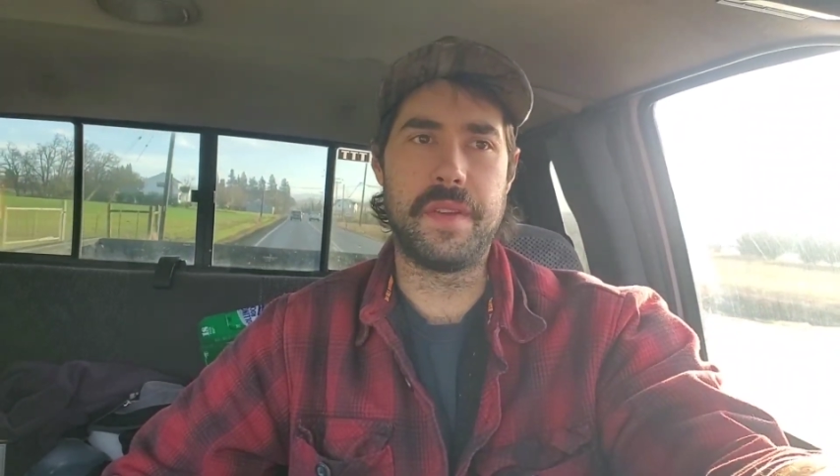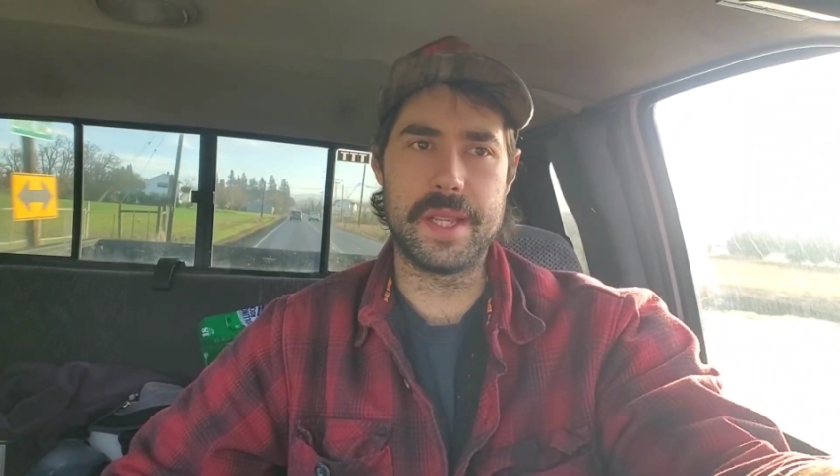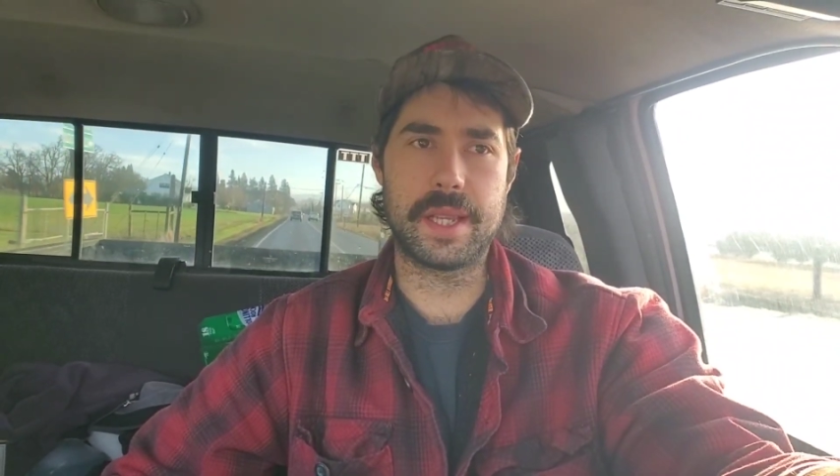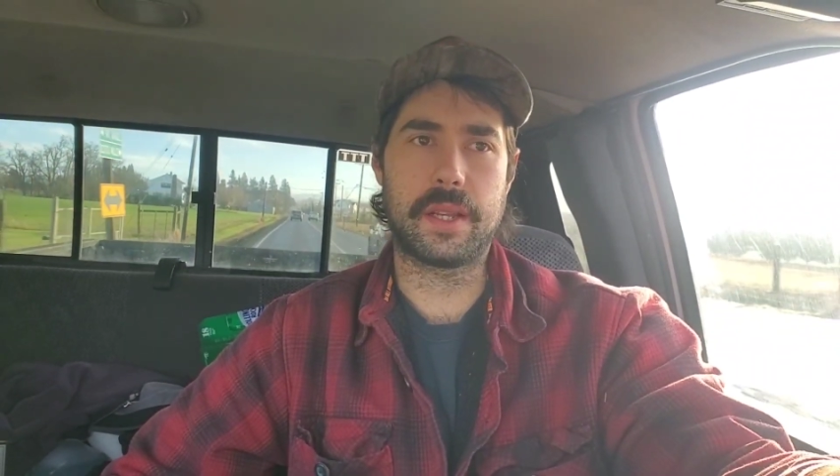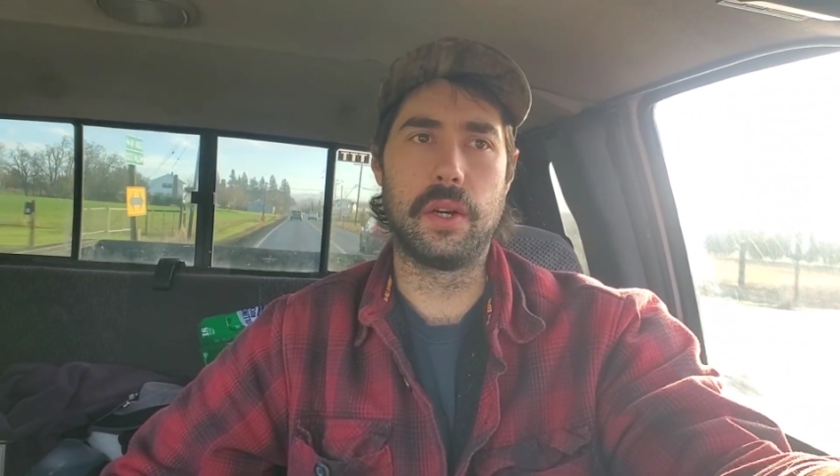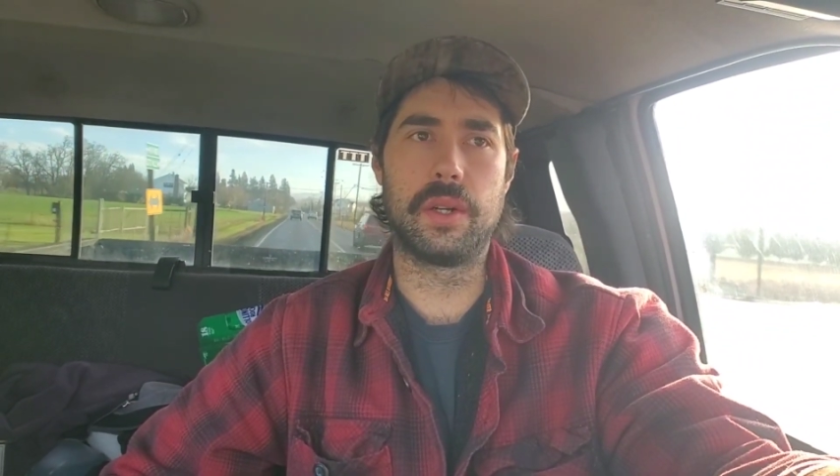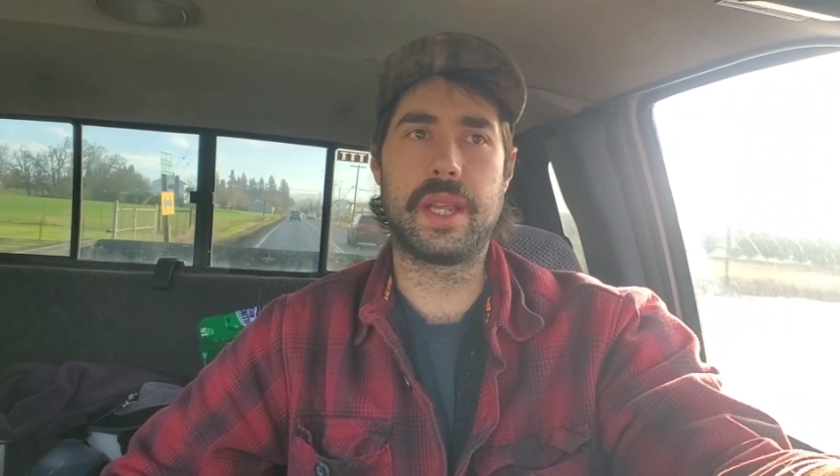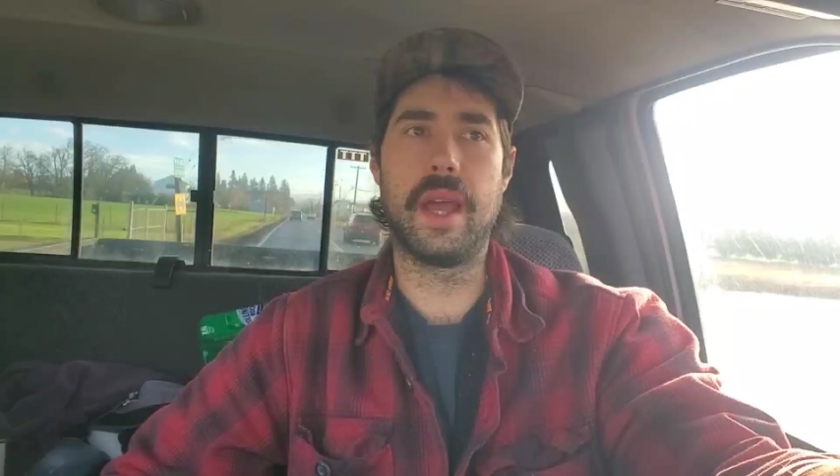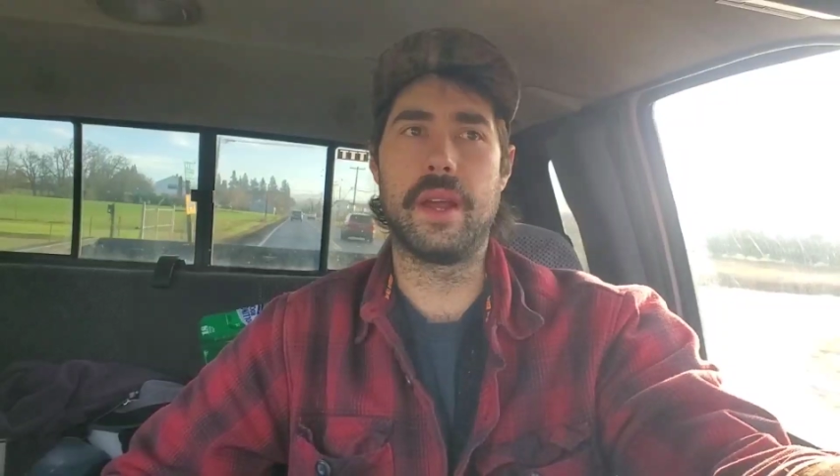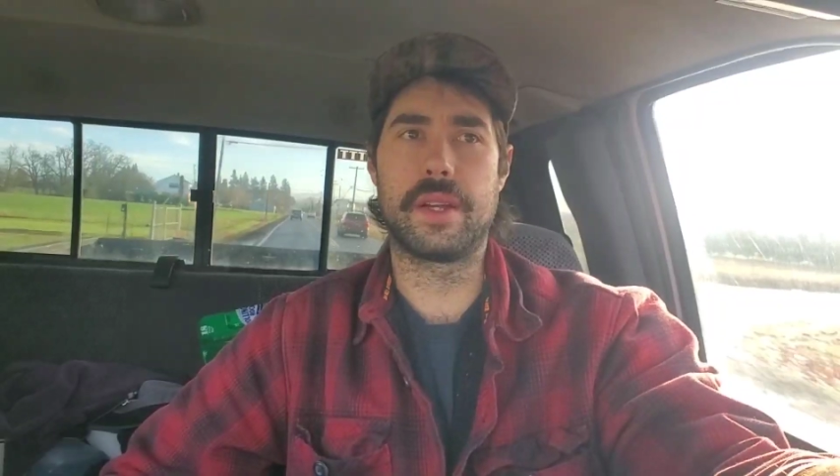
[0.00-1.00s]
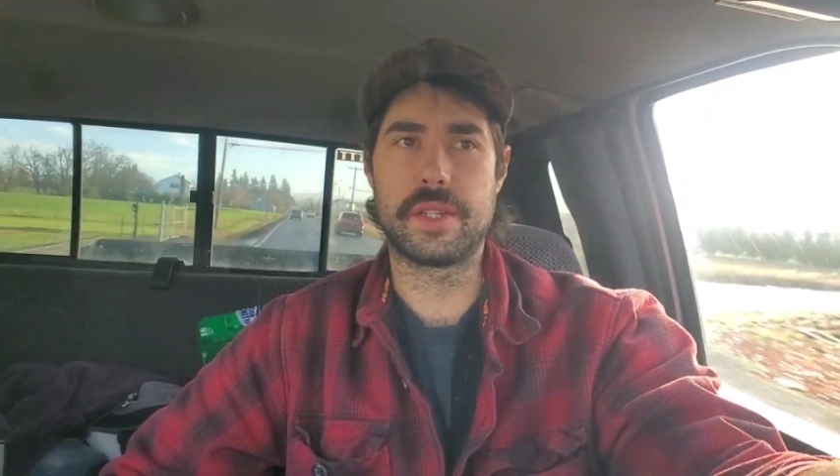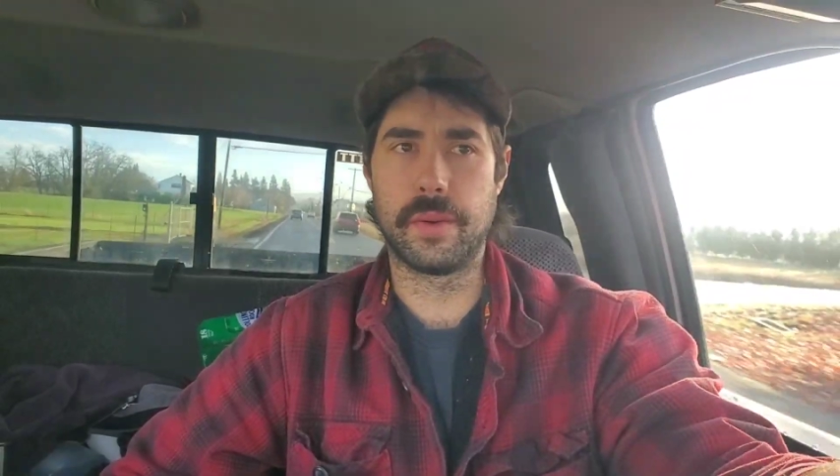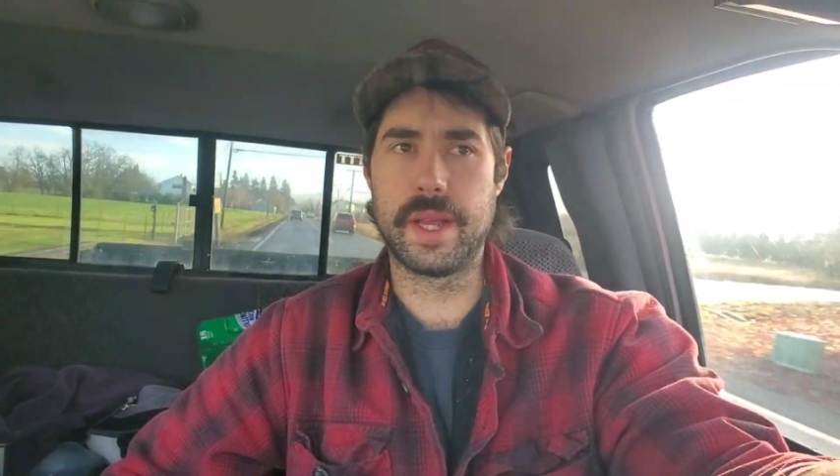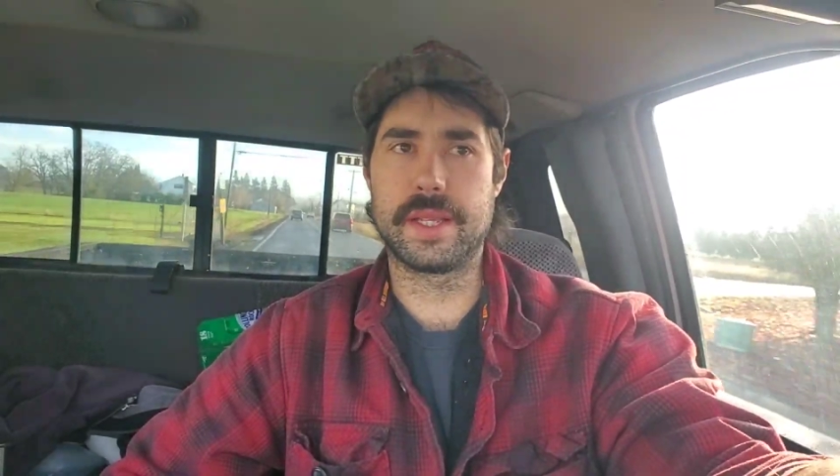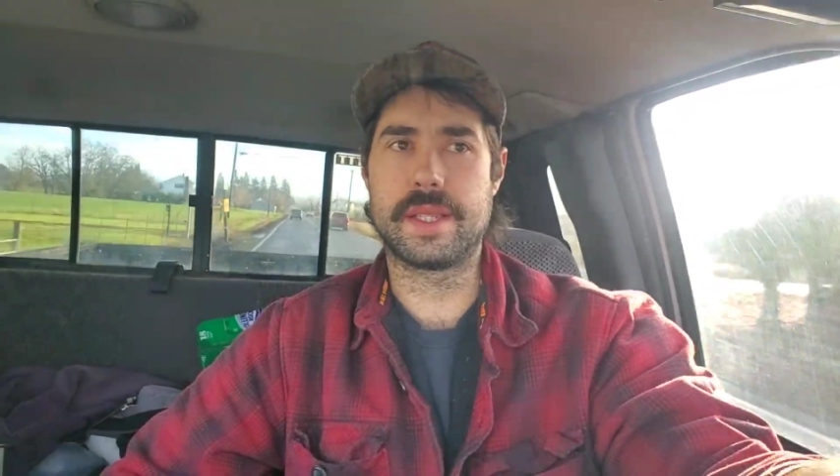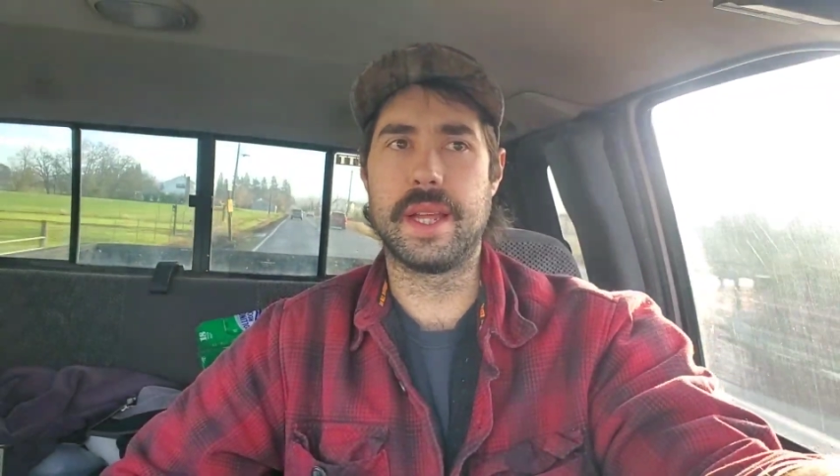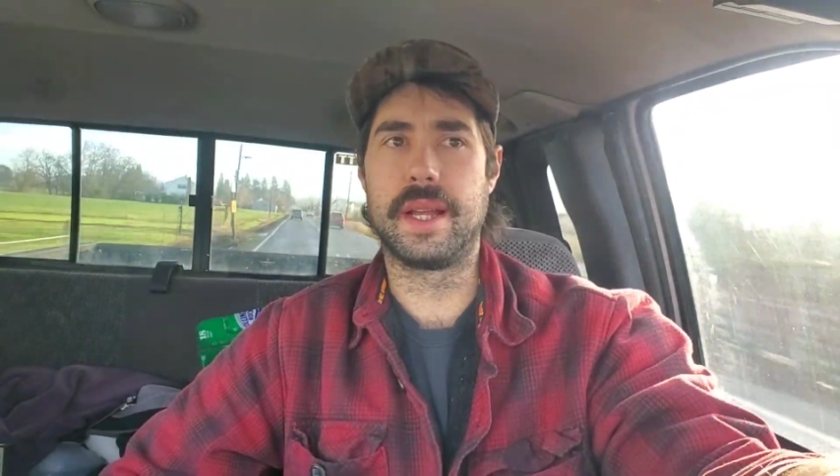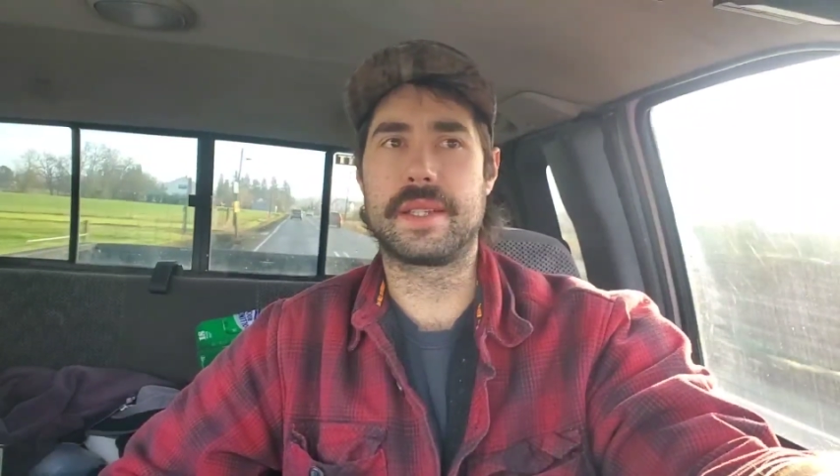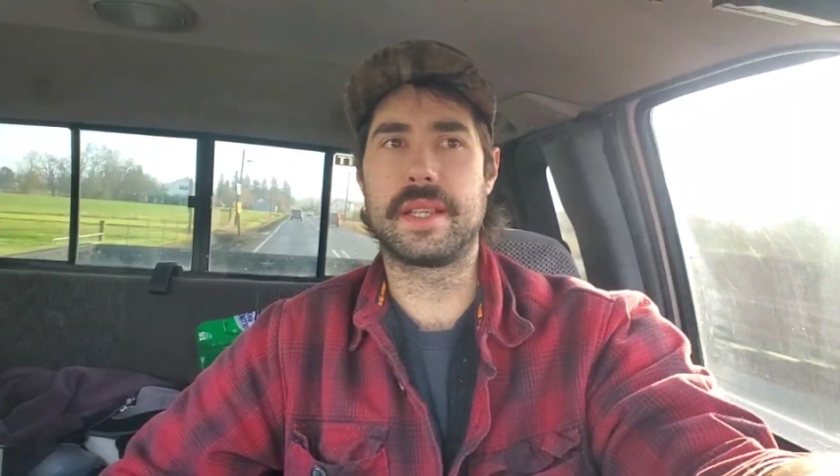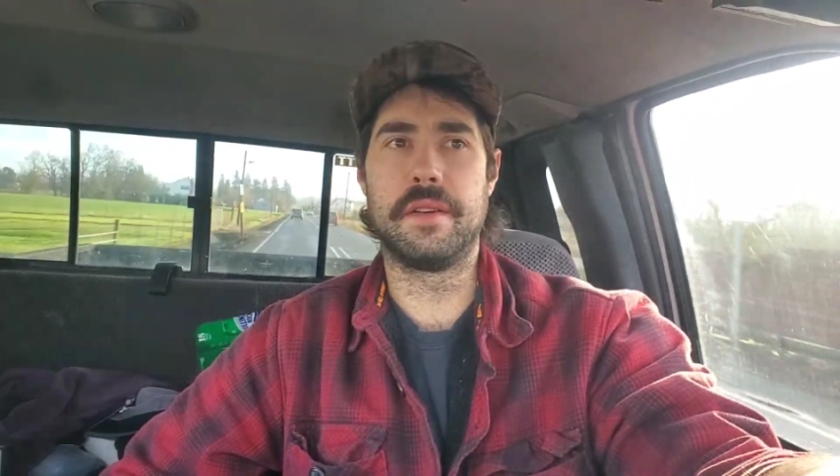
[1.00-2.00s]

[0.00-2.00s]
physical characteristics